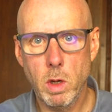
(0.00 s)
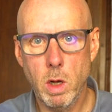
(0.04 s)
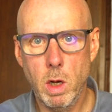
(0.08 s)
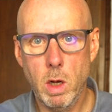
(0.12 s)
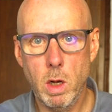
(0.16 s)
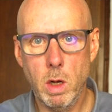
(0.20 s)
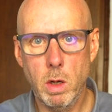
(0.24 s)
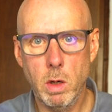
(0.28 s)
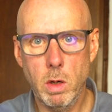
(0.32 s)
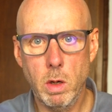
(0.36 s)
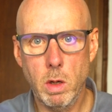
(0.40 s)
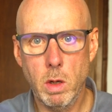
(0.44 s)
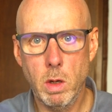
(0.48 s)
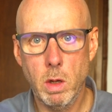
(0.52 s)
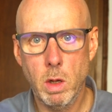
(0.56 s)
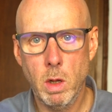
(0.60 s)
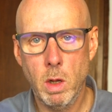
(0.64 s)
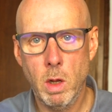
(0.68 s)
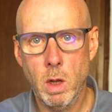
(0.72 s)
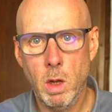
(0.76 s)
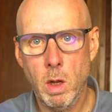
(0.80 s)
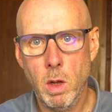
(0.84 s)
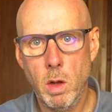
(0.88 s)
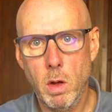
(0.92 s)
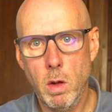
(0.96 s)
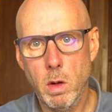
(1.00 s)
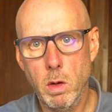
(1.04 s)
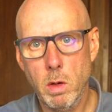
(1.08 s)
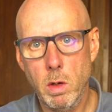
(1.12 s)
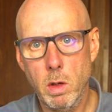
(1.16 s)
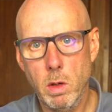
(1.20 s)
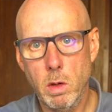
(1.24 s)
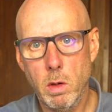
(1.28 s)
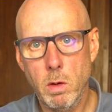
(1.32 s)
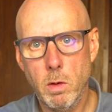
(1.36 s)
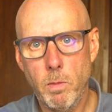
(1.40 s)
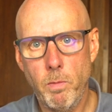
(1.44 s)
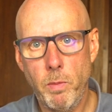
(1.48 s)
harder on
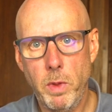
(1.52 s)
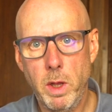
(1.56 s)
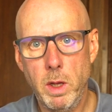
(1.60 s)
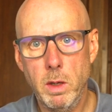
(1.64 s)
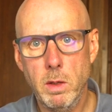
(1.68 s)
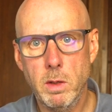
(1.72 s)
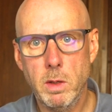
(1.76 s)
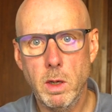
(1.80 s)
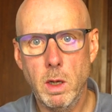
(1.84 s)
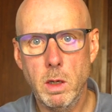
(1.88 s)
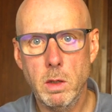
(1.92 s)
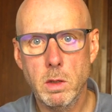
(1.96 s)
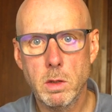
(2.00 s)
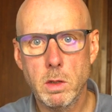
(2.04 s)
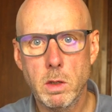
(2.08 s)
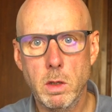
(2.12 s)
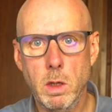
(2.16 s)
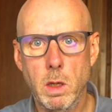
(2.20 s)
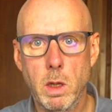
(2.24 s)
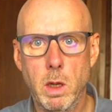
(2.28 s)
your intensity.